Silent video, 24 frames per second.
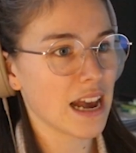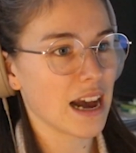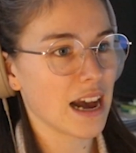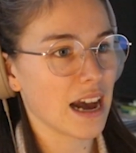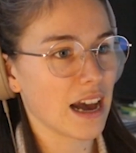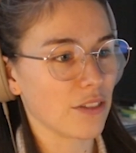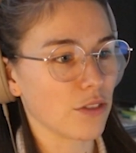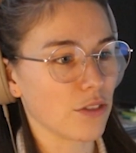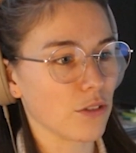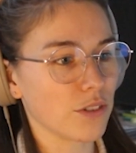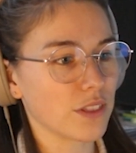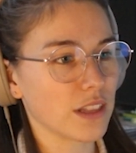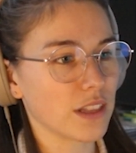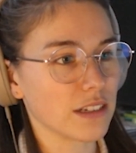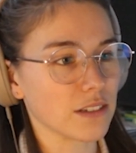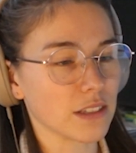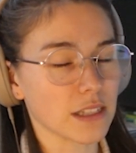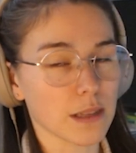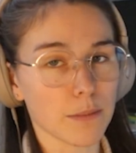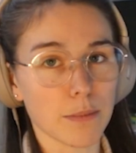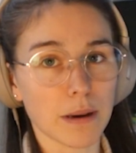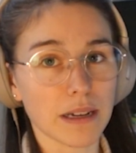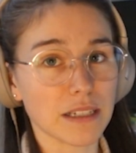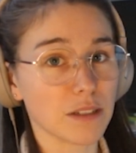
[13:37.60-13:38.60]
I thought there was
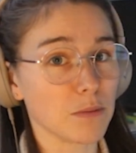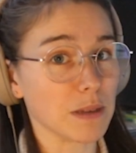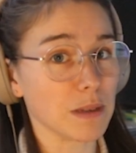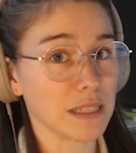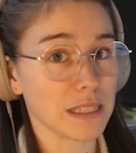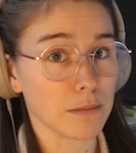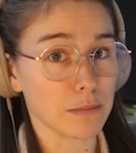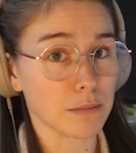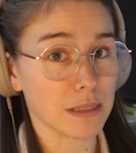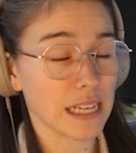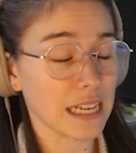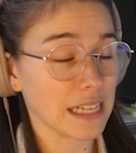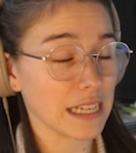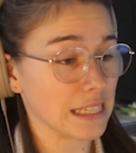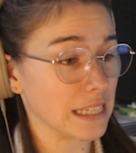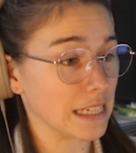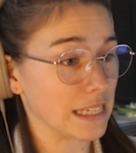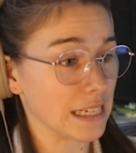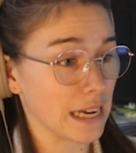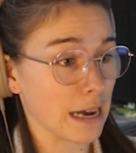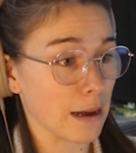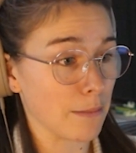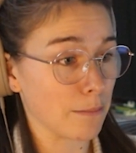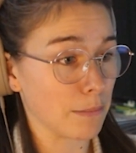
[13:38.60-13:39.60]
about to be some sexy
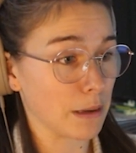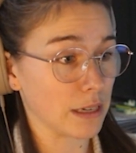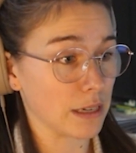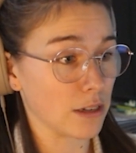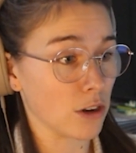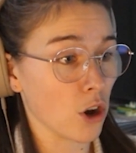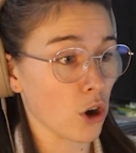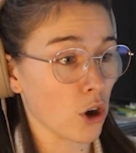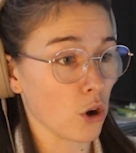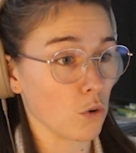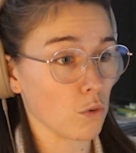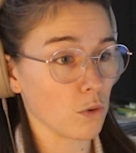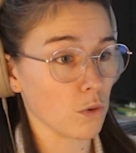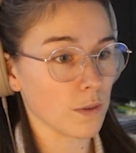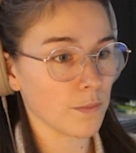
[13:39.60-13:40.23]
time, but no.